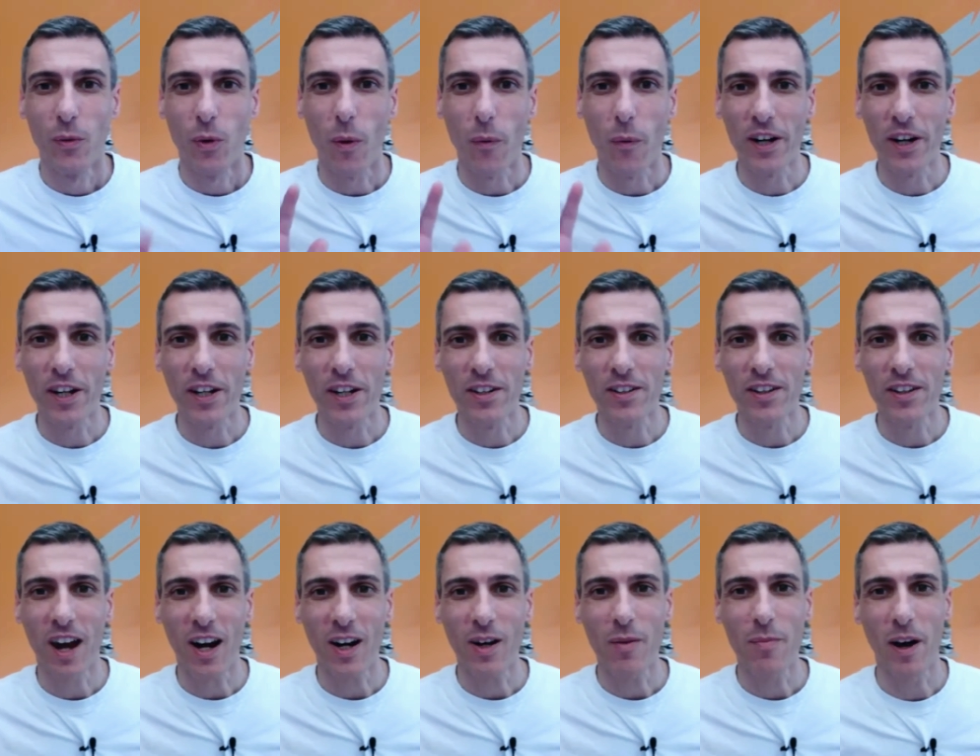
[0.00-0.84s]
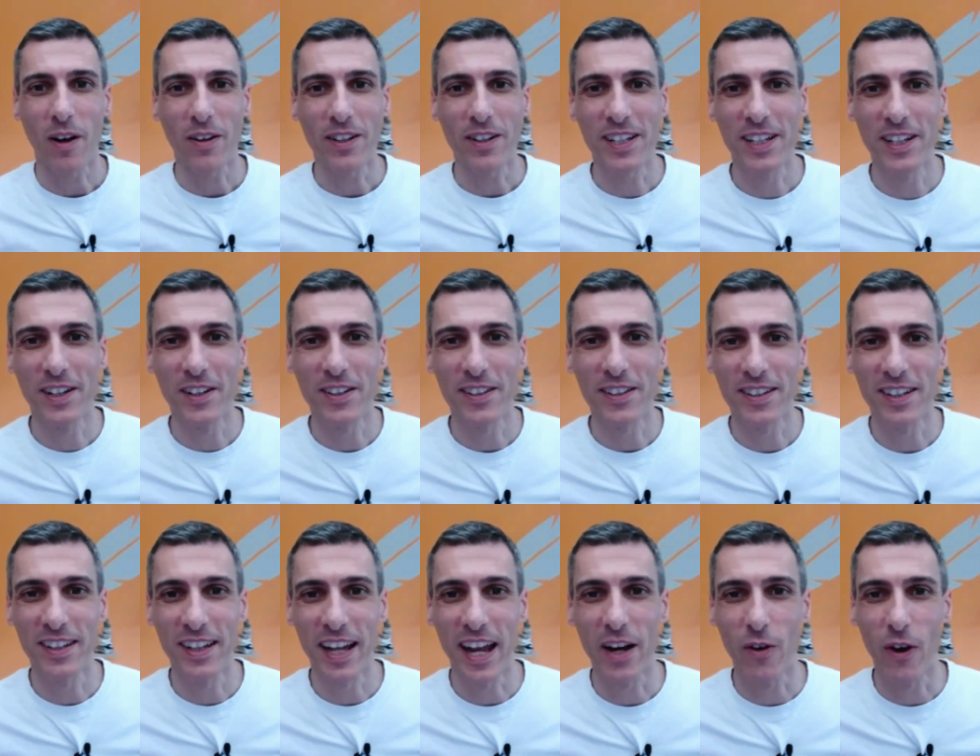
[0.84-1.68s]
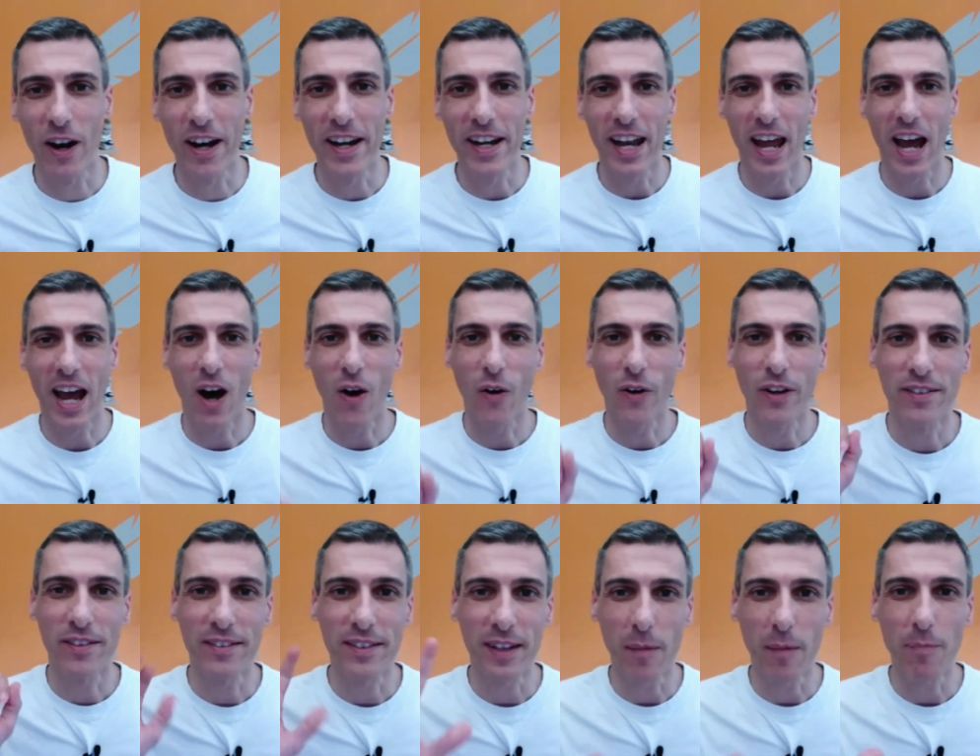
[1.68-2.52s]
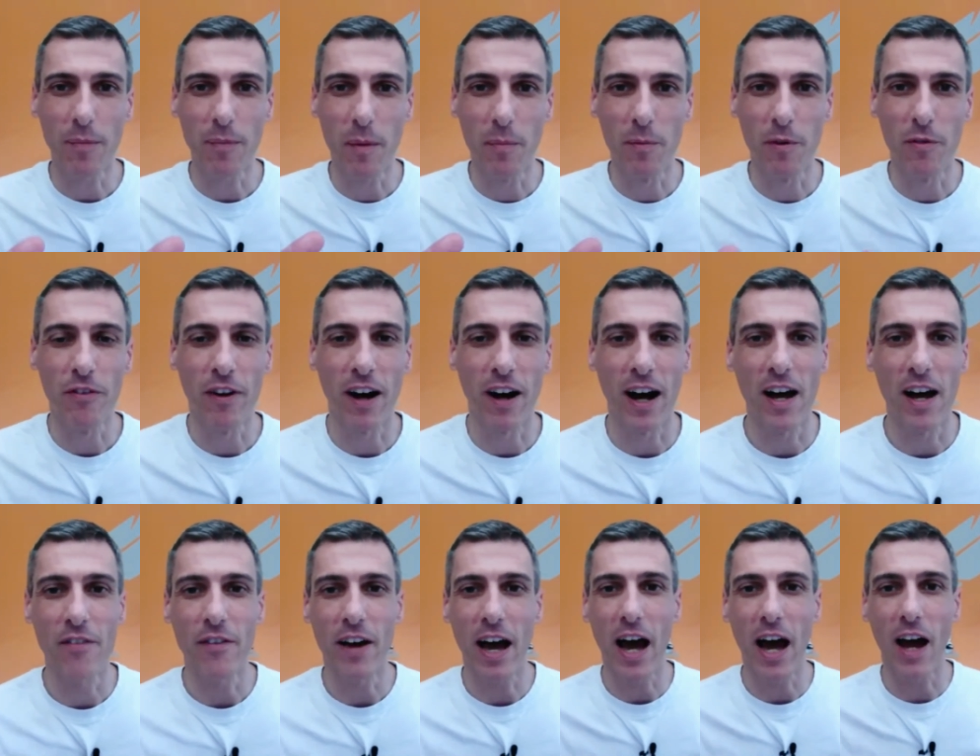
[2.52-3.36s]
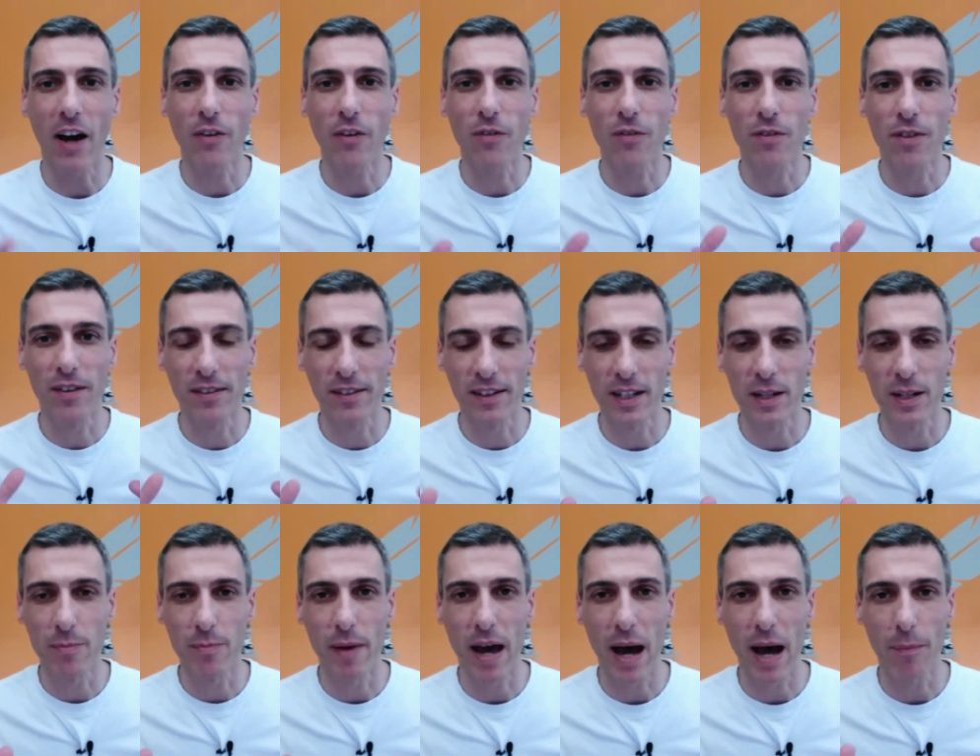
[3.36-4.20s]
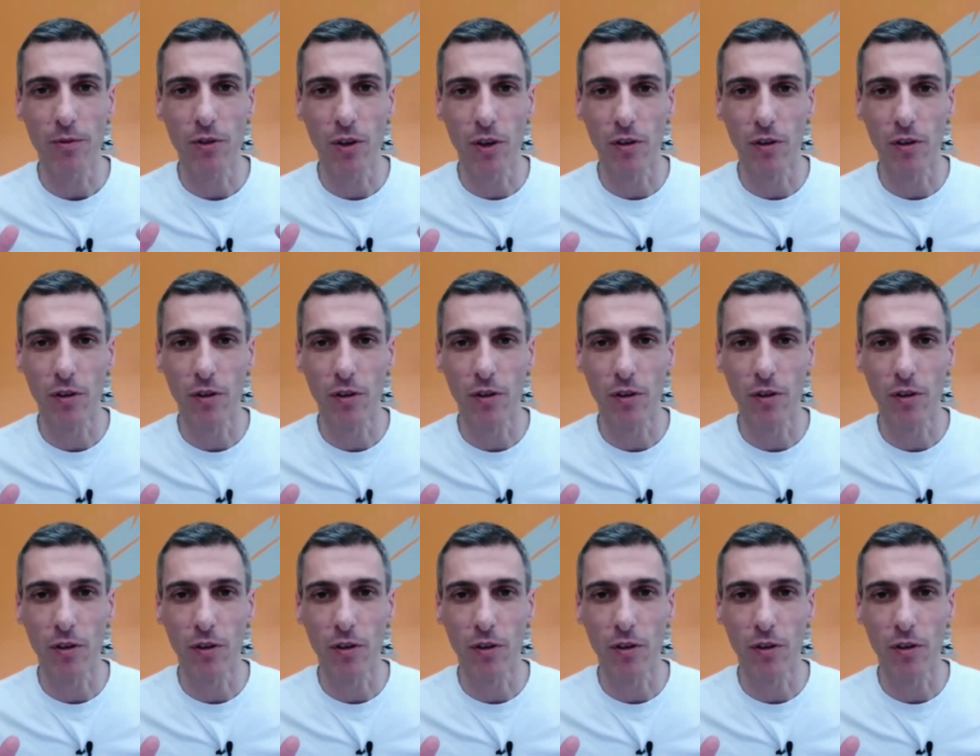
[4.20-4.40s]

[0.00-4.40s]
What we're going to talk about here today right now is step number 5 out of the sleep map.